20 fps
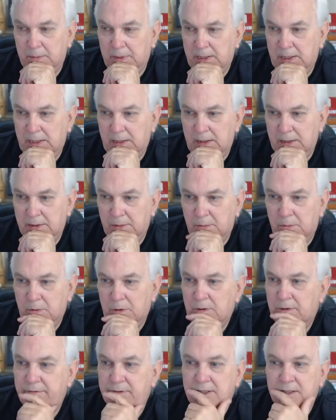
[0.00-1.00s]
Man, I
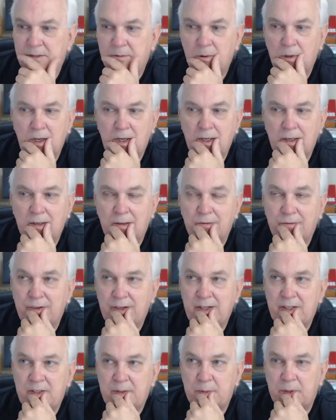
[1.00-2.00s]
wonder if it's working on
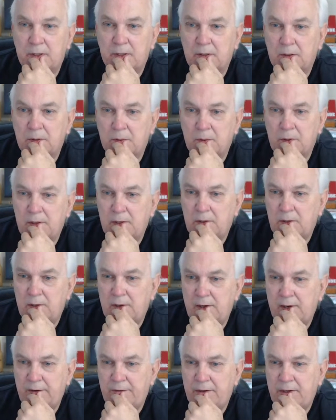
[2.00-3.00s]
Facebook. We
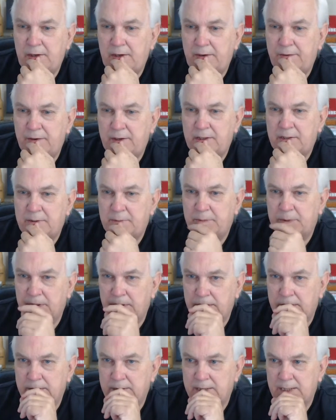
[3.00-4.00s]
don't have any
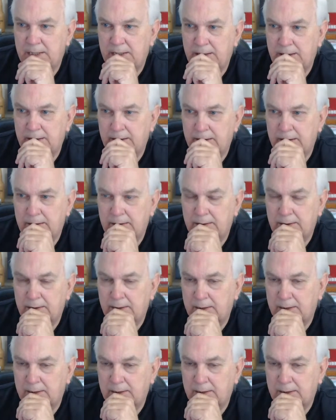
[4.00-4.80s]
Facebookers in here.